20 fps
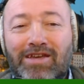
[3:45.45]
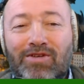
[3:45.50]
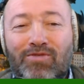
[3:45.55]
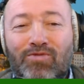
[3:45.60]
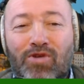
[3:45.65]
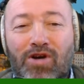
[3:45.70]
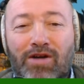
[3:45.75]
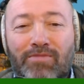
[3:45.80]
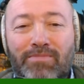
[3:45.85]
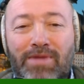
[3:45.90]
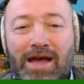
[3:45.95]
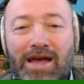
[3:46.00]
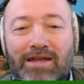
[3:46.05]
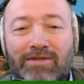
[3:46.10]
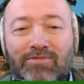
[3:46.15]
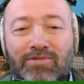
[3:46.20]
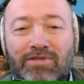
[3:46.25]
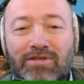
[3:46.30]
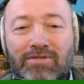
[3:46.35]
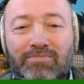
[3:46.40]
What, a man
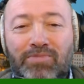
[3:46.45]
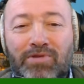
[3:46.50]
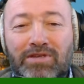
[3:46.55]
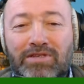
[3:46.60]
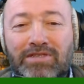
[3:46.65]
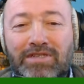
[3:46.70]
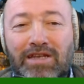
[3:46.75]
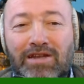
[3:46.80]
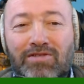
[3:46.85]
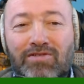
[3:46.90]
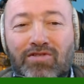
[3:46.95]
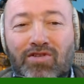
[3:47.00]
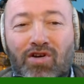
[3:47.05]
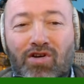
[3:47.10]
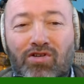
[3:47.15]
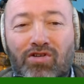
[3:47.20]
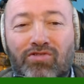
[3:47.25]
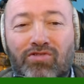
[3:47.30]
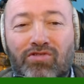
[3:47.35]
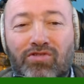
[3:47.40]
with a Barcelo
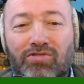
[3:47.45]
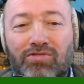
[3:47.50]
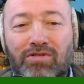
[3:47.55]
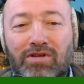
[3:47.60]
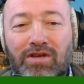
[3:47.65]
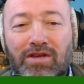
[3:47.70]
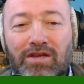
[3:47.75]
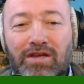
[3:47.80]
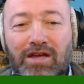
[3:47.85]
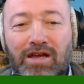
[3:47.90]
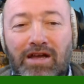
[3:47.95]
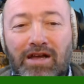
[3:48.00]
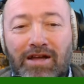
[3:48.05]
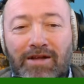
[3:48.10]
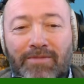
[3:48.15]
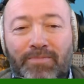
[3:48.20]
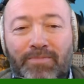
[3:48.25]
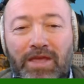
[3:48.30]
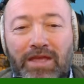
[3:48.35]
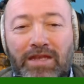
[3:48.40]
cockerel
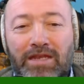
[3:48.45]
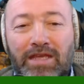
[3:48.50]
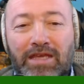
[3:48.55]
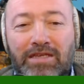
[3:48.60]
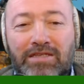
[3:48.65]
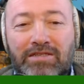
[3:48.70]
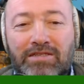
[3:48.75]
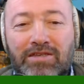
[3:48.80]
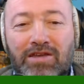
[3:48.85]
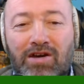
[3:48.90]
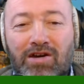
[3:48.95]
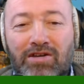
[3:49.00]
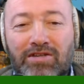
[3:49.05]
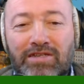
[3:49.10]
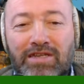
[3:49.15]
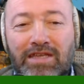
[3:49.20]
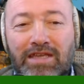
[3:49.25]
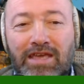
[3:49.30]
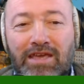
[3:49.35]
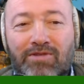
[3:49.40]
in his
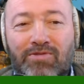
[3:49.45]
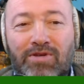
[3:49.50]
gardening